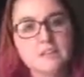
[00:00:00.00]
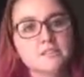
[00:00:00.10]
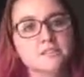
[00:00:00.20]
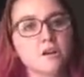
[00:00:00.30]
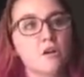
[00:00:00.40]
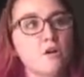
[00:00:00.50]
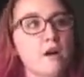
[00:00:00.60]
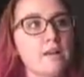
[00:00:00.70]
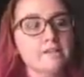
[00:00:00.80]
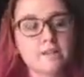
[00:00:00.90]
So
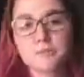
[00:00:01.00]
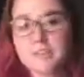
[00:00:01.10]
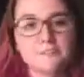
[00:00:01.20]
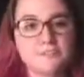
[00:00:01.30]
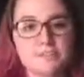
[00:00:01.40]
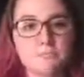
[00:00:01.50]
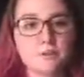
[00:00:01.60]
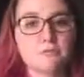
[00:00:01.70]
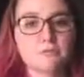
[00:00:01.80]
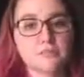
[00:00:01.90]
an example they used in the
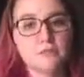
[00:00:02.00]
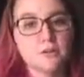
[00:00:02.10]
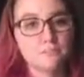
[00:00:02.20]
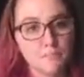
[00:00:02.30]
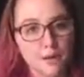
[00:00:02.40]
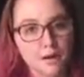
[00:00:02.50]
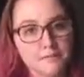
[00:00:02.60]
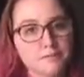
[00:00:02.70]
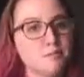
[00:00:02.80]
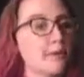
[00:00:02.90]
book was the word ball.
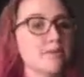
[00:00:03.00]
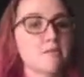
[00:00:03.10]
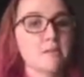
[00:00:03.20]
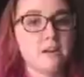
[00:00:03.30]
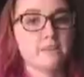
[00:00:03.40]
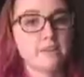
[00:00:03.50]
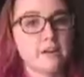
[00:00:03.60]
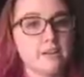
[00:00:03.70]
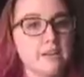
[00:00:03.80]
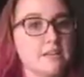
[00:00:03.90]
So balls can be made of a
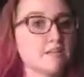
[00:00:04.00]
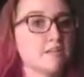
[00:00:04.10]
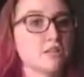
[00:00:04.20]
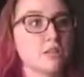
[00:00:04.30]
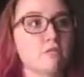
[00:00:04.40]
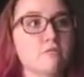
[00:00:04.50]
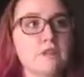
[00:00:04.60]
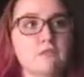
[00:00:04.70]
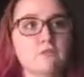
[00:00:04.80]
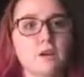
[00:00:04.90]
lot of things, so
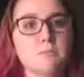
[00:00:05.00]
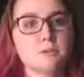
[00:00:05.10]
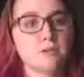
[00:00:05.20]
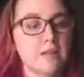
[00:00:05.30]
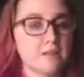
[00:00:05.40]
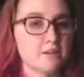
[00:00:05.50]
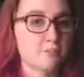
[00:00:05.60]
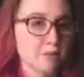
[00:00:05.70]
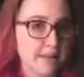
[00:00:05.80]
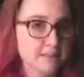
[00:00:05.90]
rubber, leather,
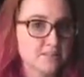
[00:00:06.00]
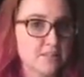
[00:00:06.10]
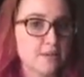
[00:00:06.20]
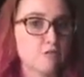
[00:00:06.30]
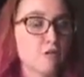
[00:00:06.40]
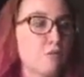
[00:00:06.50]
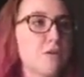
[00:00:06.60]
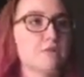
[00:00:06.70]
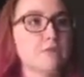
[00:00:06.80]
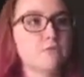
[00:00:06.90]
plastic, or we
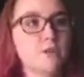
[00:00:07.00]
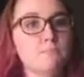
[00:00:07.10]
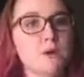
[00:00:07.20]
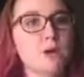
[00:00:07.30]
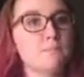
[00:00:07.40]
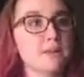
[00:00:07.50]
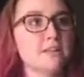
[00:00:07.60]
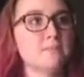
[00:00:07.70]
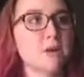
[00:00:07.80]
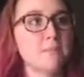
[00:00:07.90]
could think football,
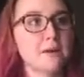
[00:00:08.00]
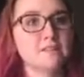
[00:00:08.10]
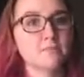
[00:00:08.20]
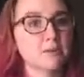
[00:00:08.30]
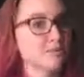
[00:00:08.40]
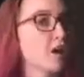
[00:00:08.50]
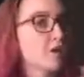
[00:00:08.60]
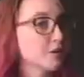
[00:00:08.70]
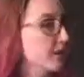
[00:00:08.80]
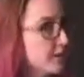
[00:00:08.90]
baseball, basketball,
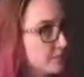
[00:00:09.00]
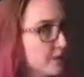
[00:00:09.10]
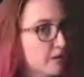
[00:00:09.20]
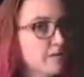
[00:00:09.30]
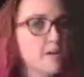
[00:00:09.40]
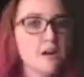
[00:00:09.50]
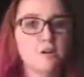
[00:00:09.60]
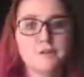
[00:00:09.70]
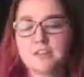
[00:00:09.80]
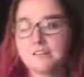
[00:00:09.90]
soccer, dodgeball, or
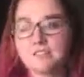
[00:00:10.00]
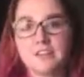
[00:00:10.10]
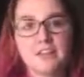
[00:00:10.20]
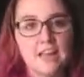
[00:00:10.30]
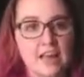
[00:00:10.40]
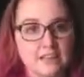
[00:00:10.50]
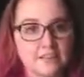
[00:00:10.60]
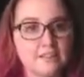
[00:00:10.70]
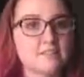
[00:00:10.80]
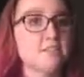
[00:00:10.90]
we could also think
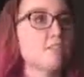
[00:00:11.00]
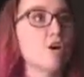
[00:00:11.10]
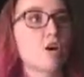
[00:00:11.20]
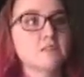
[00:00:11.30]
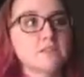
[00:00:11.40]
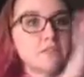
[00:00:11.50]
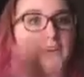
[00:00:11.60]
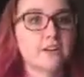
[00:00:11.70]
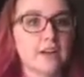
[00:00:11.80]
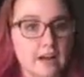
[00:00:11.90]
athletes. These are all
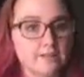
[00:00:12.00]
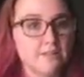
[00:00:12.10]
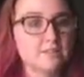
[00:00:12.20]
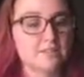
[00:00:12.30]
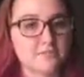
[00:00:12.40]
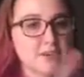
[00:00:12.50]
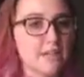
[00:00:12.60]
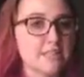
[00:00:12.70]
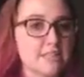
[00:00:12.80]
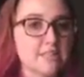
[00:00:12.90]
different concepts, different
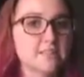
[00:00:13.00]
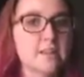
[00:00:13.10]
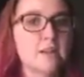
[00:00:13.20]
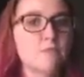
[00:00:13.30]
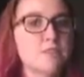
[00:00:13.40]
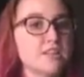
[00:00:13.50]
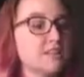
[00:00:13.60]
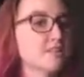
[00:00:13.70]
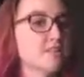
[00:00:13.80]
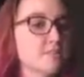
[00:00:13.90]
ideas
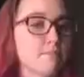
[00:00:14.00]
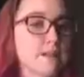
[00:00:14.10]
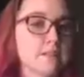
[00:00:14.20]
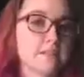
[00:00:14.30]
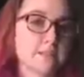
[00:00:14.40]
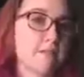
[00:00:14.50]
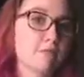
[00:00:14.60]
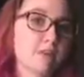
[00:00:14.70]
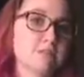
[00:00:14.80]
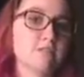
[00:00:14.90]
within the semantic
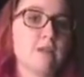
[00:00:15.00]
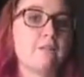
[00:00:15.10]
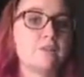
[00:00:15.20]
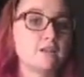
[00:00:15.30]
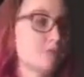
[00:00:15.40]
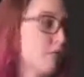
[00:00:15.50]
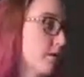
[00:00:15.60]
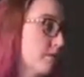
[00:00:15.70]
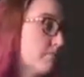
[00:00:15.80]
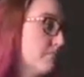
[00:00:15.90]
network surrounding the
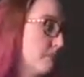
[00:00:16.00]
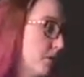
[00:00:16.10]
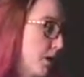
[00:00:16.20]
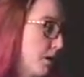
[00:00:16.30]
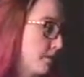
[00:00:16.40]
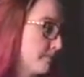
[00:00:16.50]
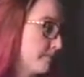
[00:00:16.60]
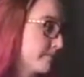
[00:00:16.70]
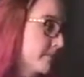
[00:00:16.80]
word ball.